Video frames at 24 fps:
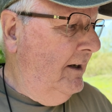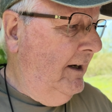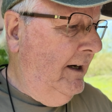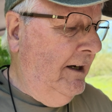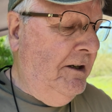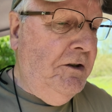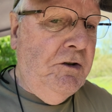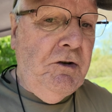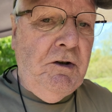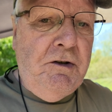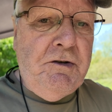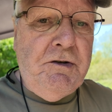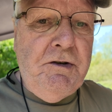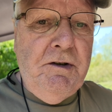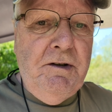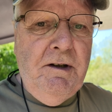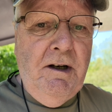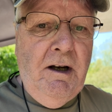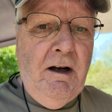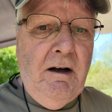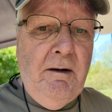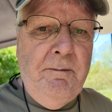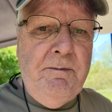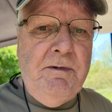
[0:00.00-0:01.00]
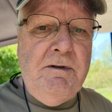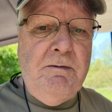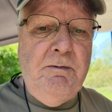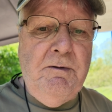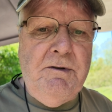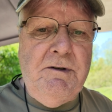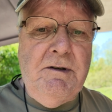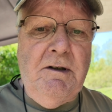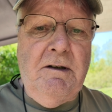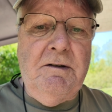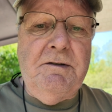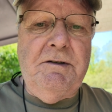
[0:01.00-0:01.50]
induction hobs,
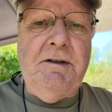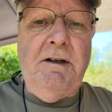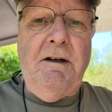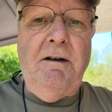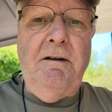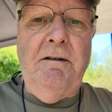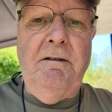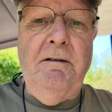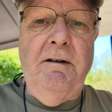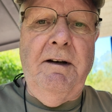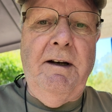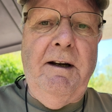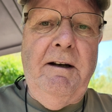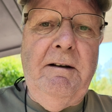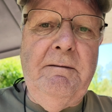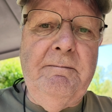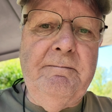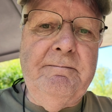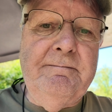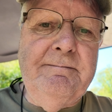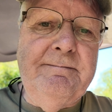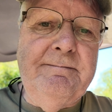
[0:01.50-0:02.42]
which I'll show you now.